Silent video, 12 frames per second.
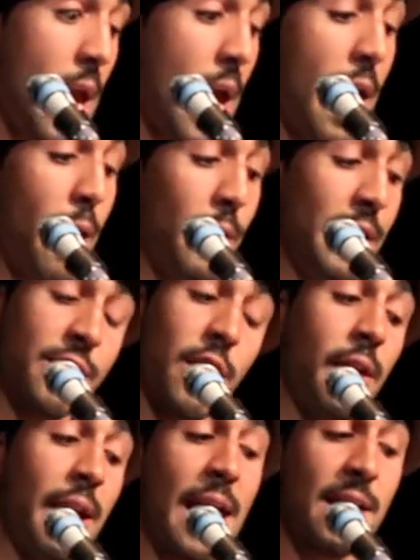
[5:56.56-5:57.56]
And we
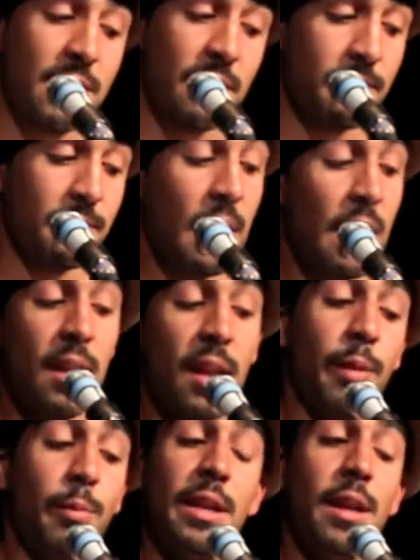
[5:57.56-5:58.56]
start dancing
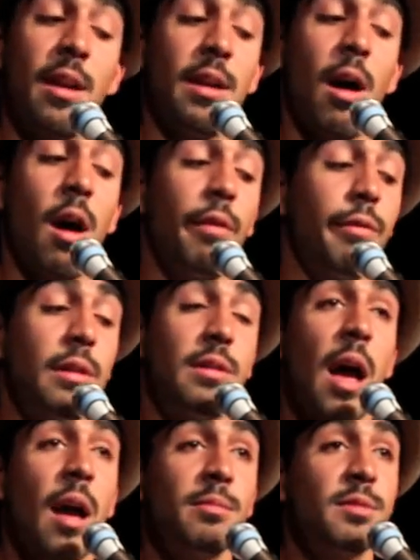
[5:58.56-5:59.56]
like we've done it a hundred
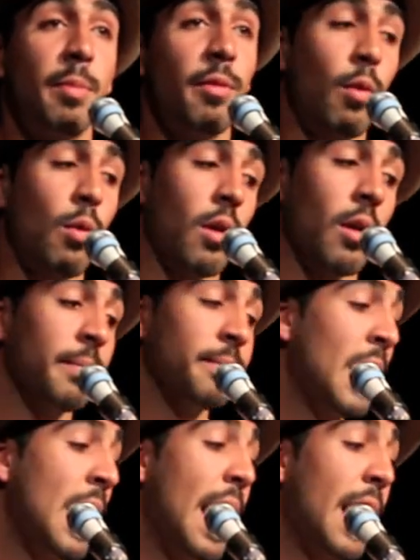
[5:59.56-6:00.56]
times before.
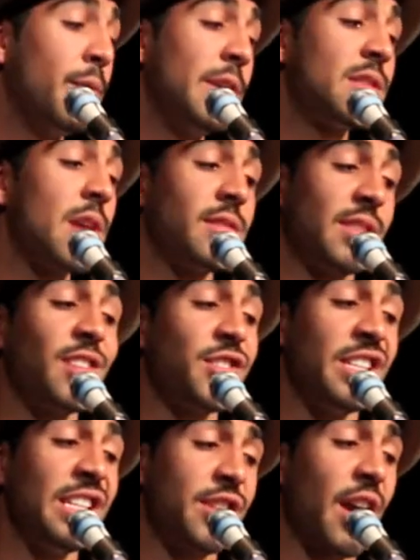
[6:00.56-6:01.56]
And we start
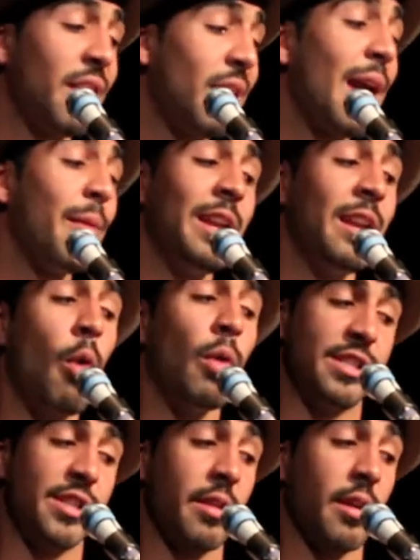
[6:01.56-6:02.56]
touching each other like we
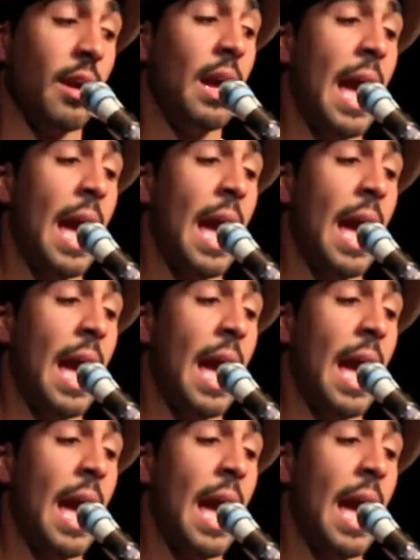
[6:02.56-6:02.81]
know each other.